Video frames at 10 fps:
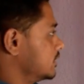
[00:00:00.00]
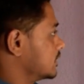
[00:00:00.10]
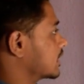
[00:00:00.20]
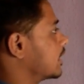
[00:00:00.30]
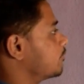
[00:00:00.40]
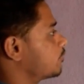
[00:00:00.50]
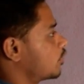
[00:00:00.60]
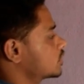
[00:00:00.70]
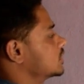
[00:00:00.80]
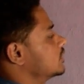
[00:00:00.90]
The
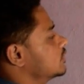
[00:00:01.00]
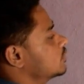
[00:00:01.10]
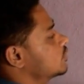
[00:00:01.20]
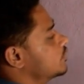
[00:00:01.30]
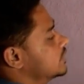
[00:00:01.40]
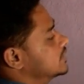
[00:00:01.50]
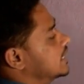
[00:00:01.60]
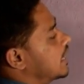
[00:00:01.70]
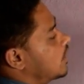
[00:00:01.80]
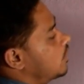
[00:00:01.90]
compounds which
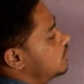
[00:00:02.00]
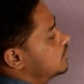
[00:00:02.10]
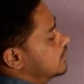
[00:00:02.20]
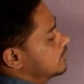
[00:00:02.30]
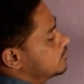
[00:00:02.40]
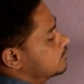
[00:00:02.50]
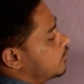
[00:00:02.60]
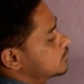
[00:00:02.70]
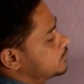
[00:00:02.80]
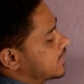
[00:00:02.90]
have
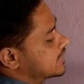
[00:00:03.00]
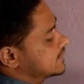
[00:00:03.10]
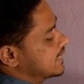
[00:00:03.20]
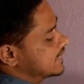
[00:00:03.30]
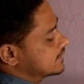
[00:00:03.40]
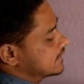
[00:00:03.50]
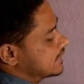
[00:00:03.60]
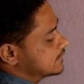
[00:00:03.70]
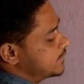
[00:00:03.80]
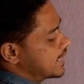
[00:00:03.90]
phosphor, arsenic,
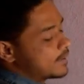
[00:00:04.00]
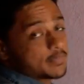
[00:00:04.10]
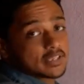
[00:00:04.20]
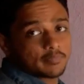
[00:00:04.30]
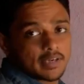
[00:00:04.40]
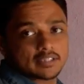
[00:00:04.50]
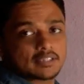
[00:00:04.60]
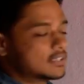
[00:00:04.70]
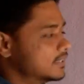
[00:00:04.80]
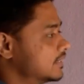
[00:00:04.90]
Sb and
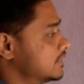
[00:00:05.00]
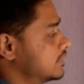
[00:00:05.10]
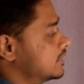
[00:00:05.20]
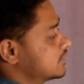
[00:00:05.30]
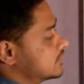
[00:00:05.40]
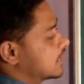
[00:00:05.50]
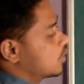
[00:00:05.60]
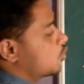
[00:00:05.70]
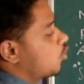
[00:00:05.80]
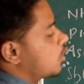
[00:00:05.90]
bismuth, the
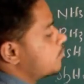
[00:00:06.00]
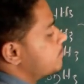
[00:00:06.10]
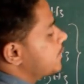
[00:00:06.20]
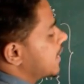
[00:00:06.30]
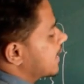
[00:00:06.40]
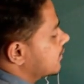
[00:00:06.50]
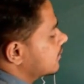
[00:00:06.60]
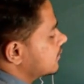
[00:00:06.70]
lone pair